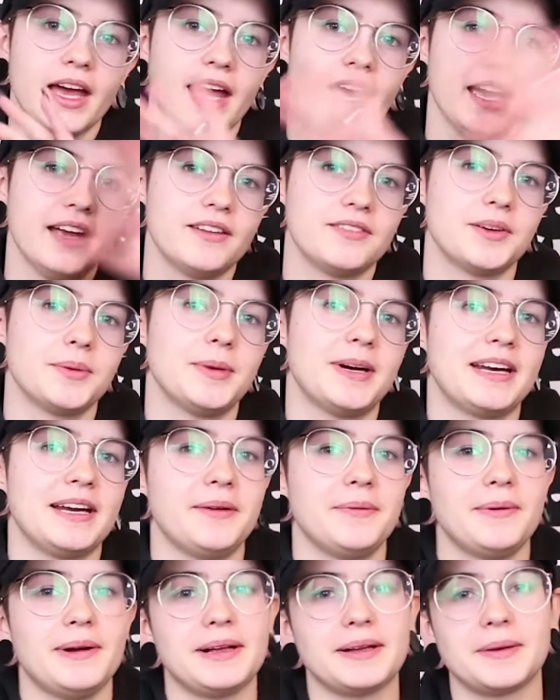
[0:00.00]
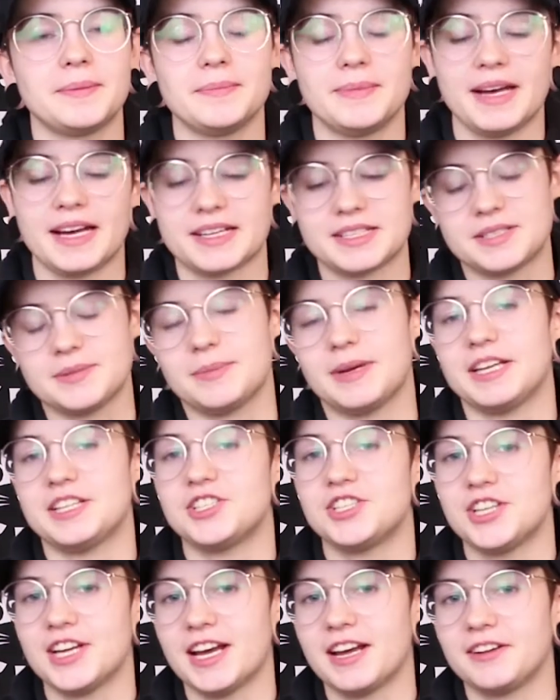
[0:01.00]
Hey everybody, welcome back to my
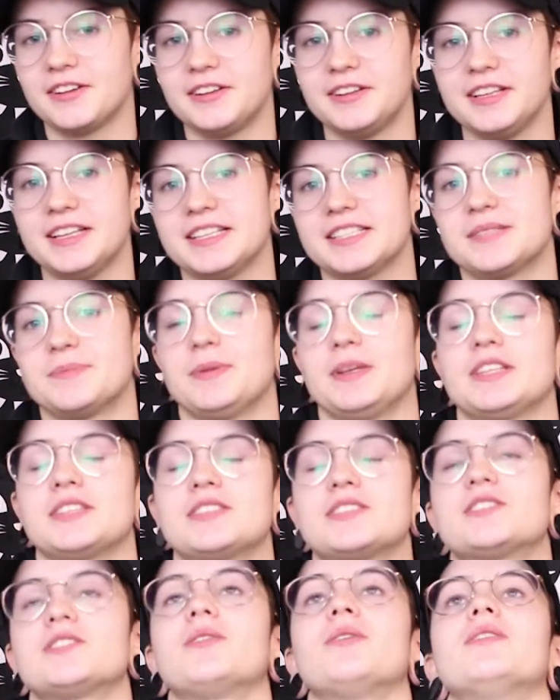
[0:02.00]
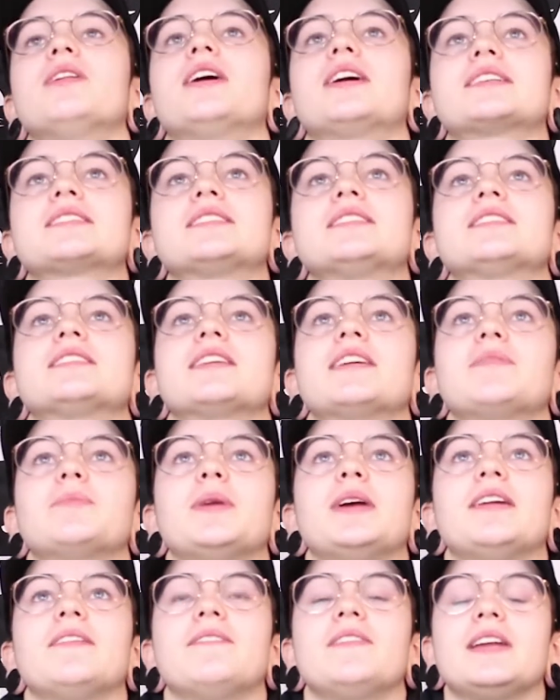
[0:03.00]
channel. It's been so long since I've
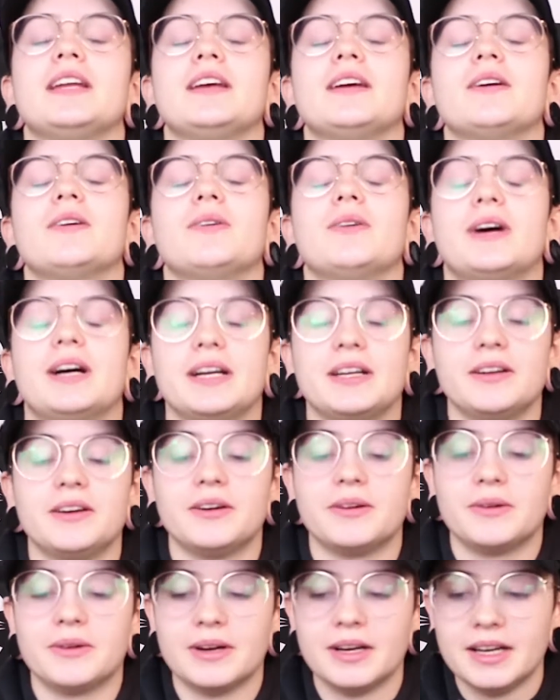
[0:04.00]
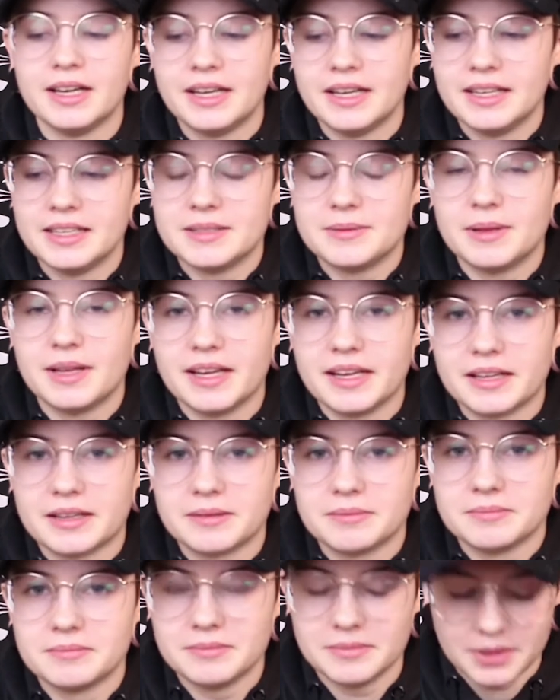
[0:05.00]
made a video. I know, like
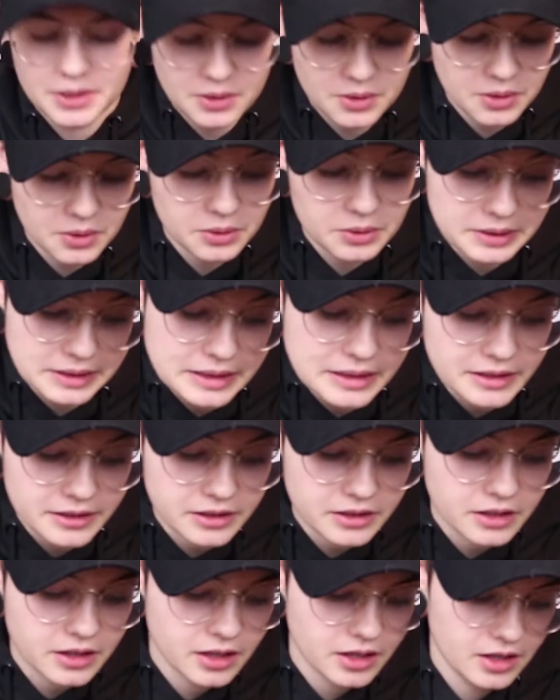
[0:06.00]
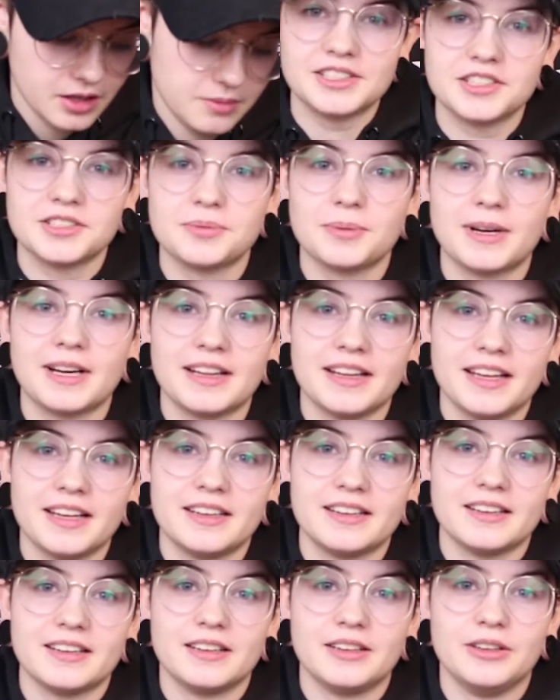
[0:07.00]
a whole year. I just want to
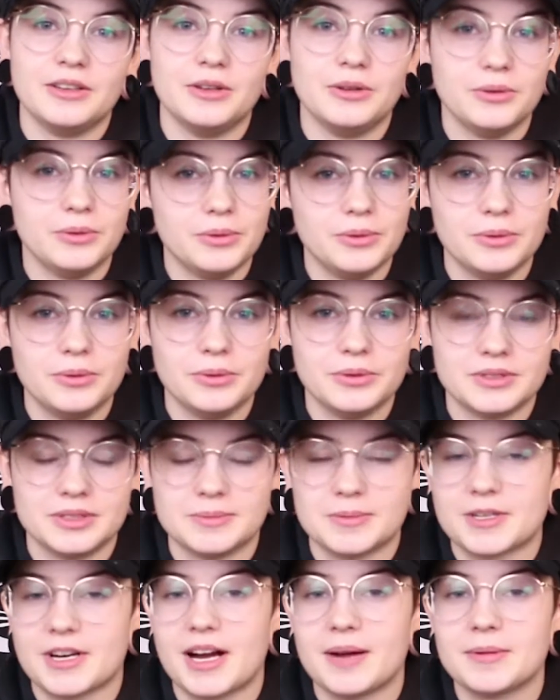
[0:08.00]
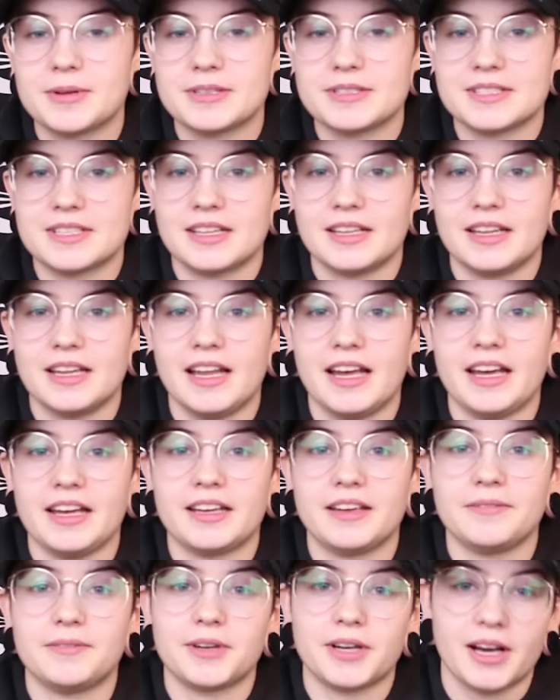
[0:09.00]
let new subscribers and
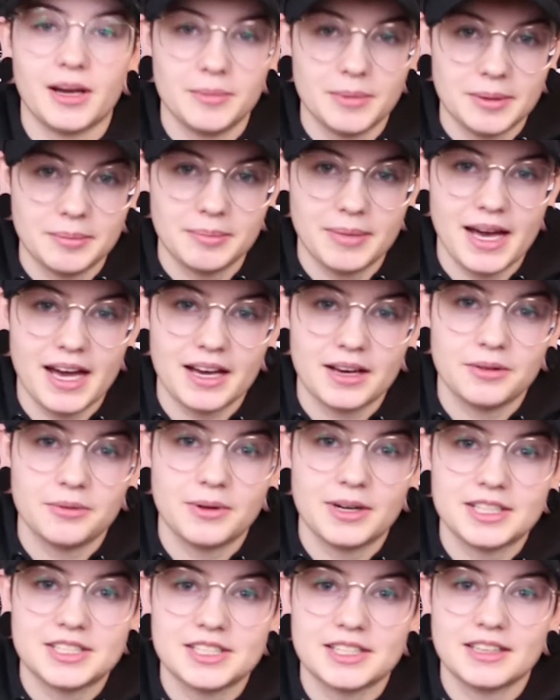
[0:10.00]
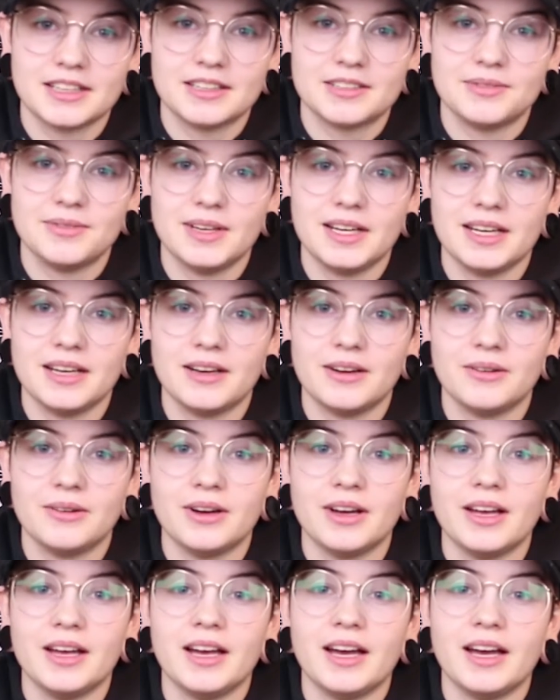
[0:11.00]
if you're coming back and watching this video,